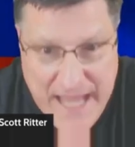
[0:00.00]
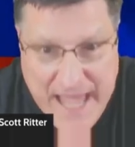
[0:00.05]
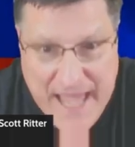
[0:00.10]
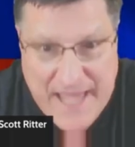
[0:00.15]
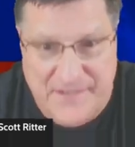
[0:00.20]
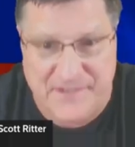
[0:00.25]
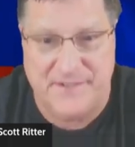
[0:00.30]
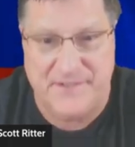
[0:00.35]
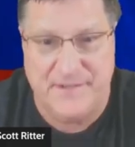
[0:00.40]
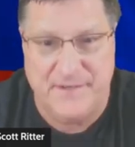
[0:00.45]

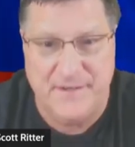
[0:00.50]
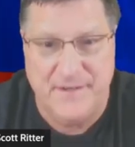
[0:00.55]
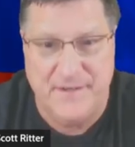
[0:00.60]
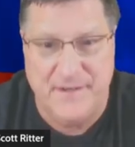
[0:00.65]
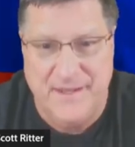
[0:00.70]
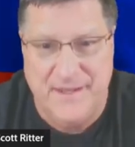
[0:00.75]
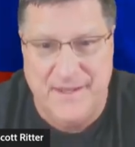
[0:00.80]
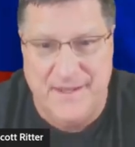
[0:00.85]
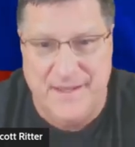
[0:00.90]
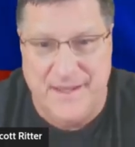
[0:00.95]
gas.
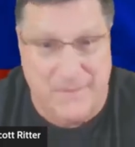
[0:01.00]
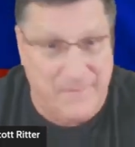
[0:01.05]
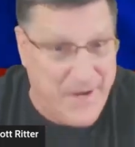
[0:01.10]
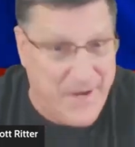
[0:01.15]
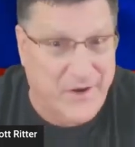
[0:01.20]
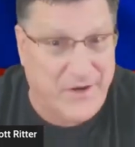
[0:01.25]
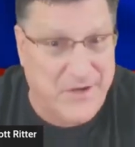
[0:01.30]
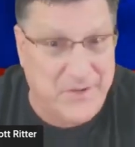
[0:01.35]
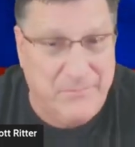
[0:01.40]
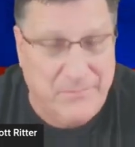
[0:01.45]

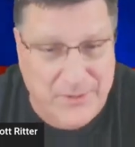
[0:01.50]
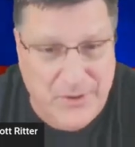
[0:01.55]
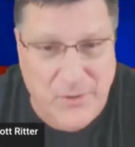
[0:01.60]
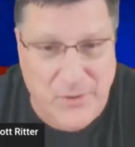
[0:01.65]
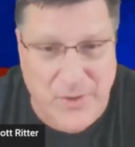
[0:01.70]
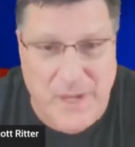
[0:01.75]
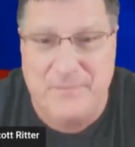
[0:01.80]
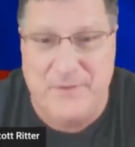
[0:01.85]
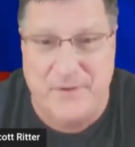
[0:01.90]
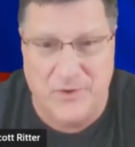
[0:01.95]
America
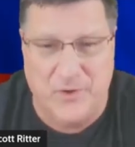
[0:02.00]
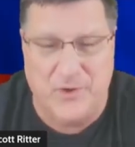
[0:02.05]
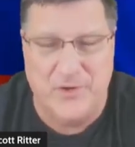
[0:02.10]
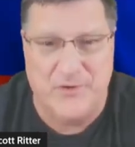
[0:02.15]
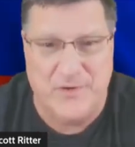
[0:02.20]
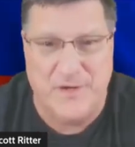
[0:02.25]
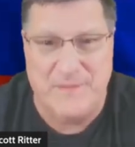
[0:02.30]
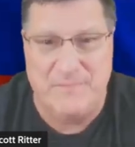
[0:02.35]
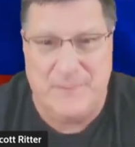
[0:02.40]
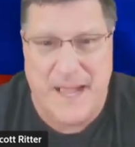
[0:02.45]
blew up the Nord
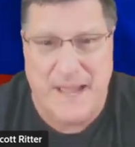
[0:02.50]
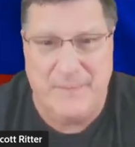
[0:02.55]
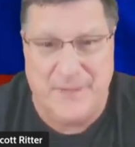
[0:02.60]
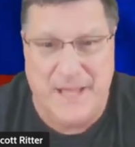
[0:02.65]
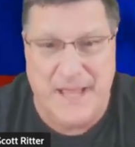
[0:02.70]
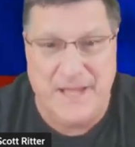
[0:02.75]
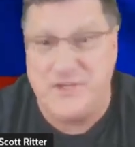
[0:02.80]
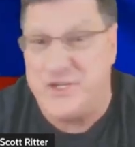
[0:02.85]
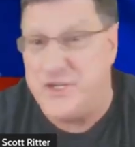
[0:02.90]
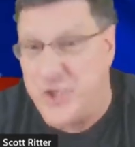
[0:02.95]
Stream pipelines,